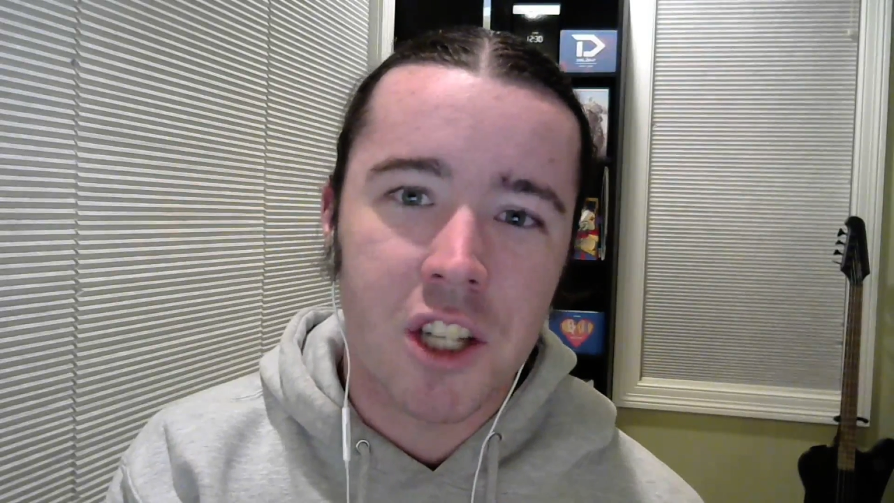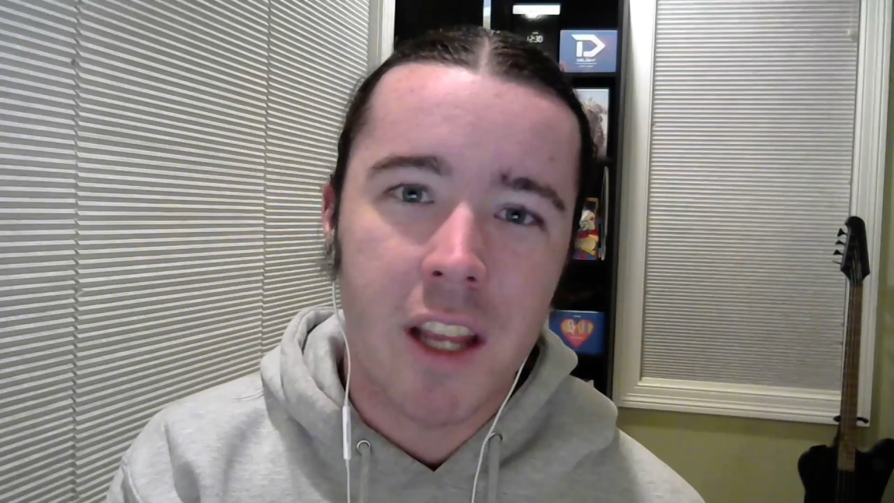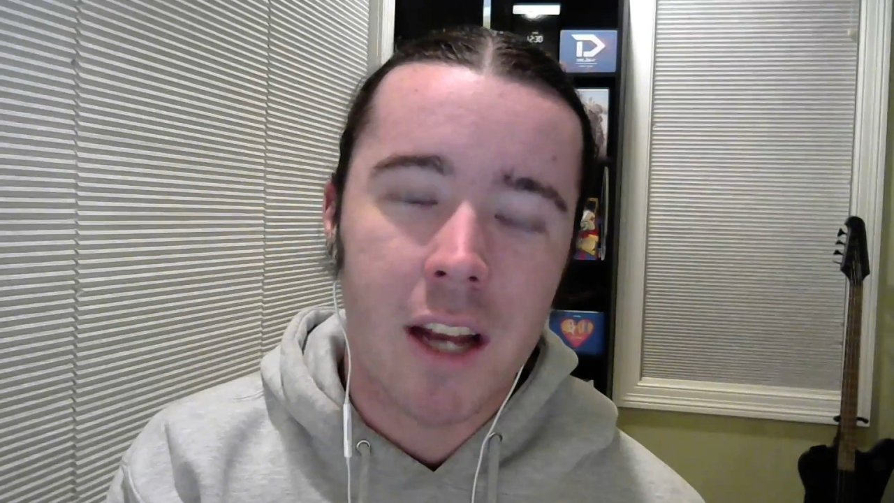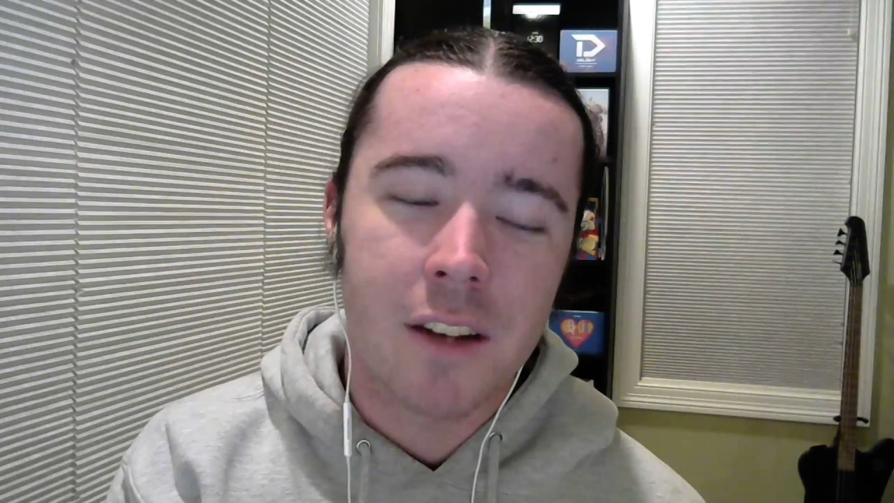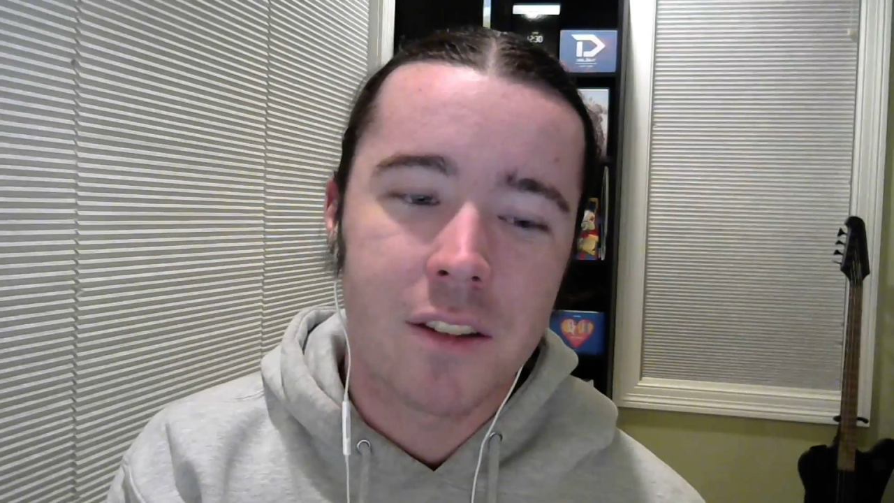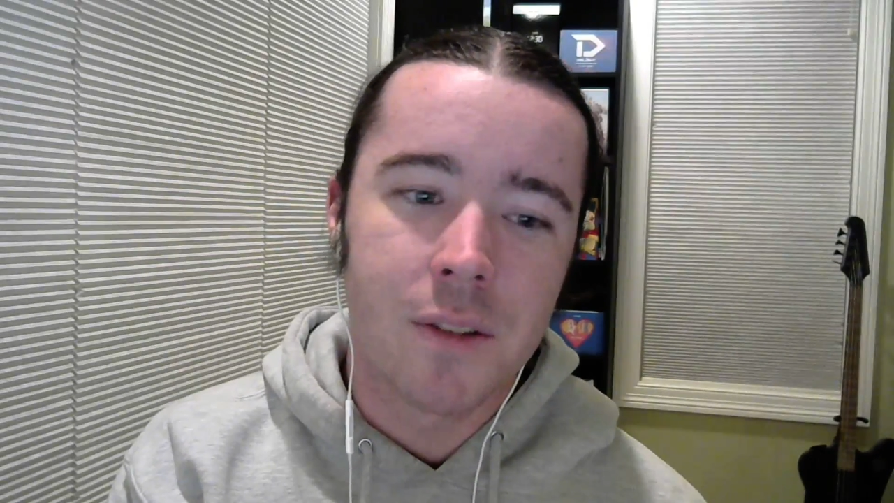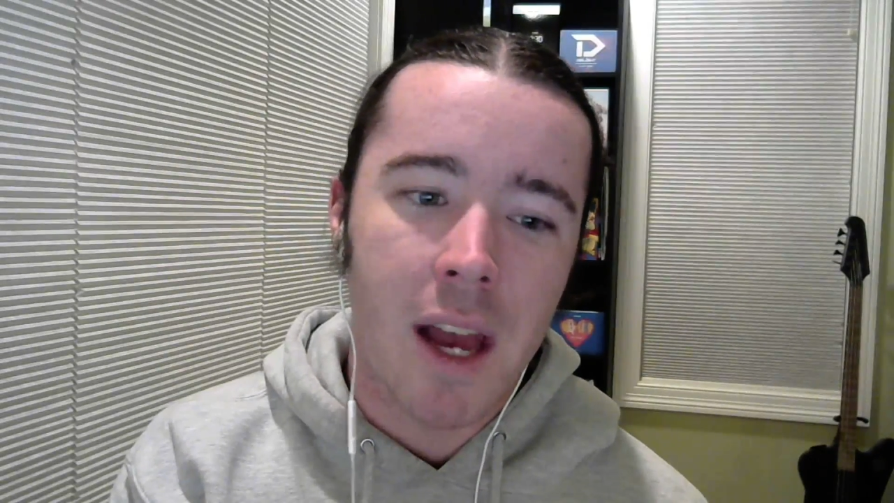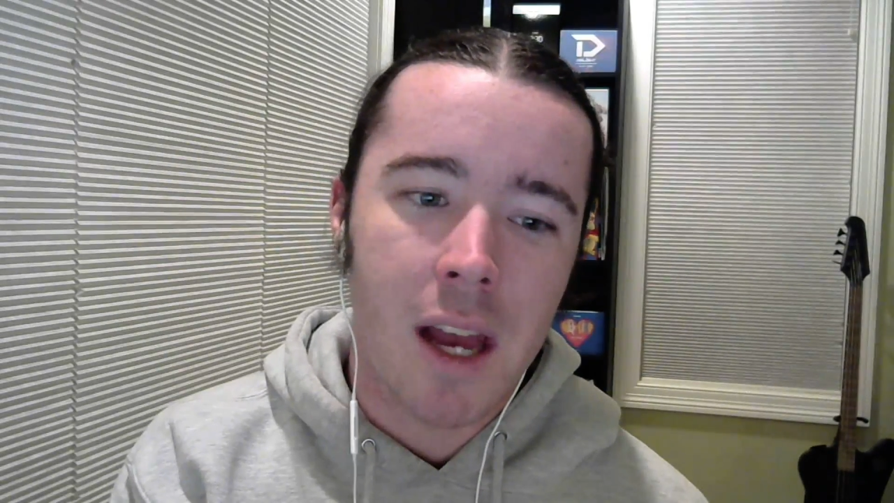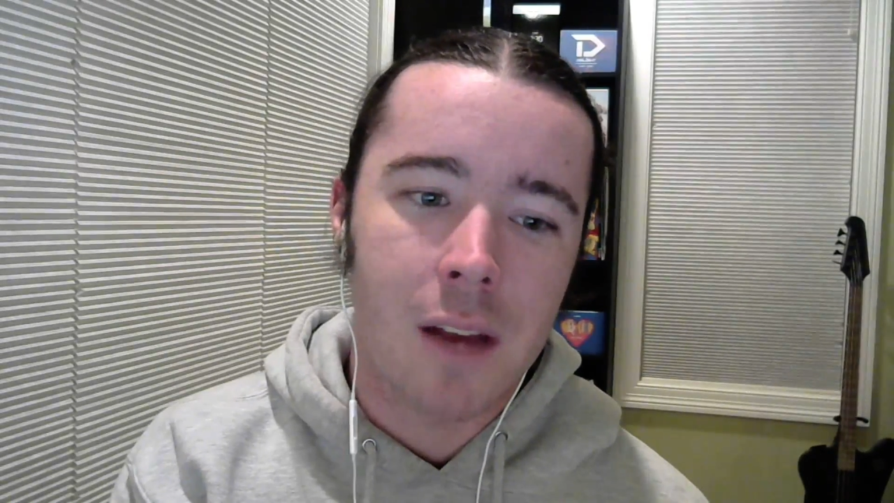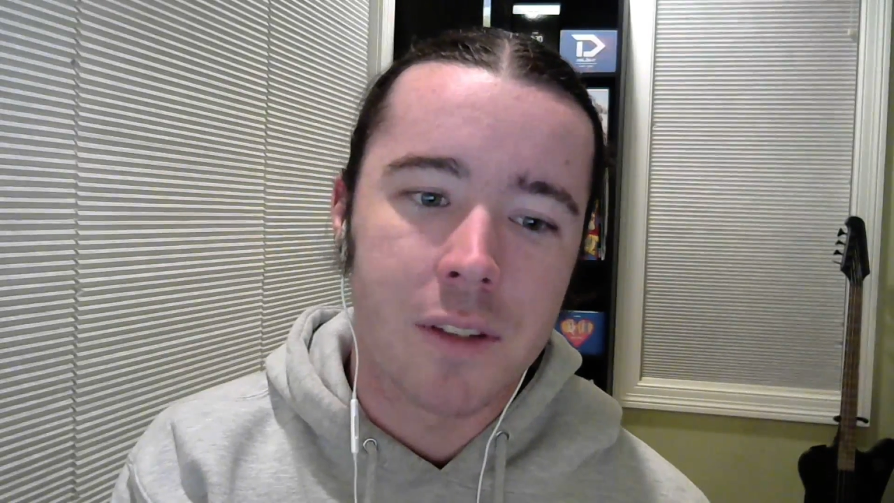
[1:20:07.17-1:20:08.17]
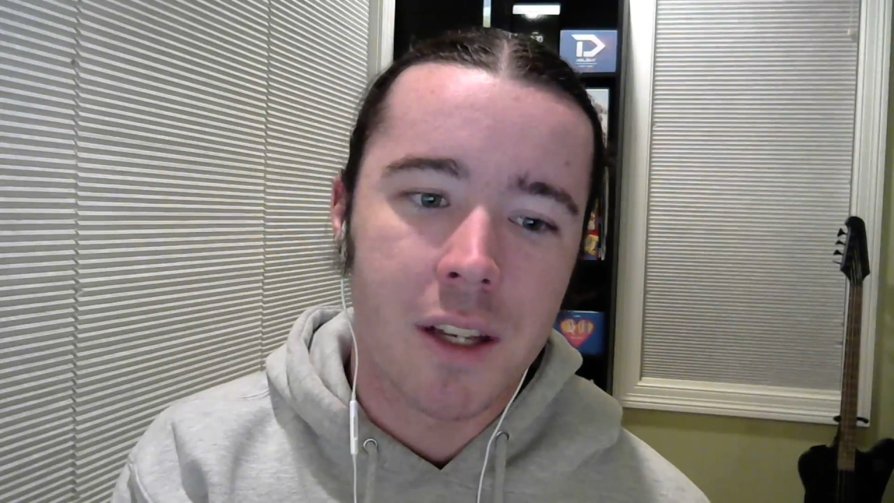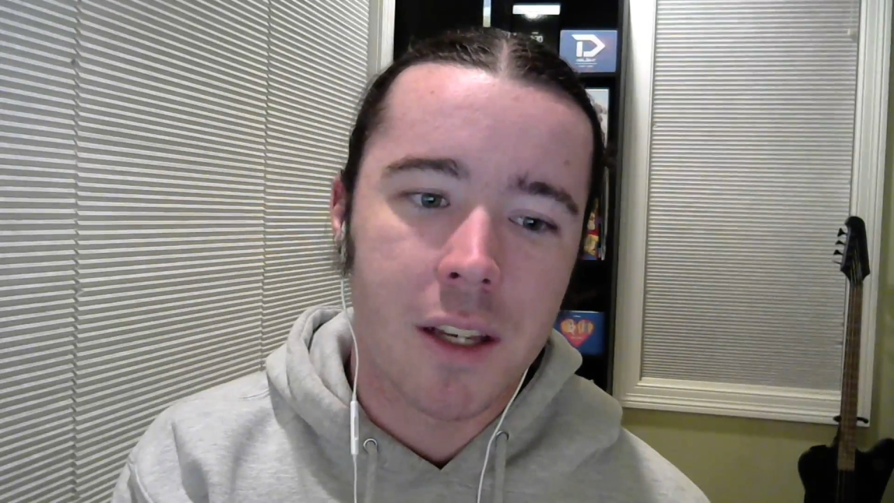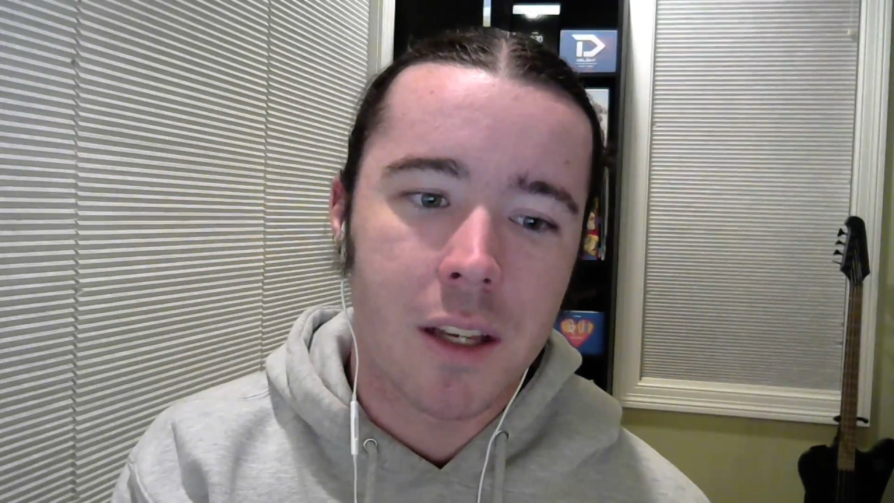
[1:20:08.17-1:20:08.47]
attitude to have. It's like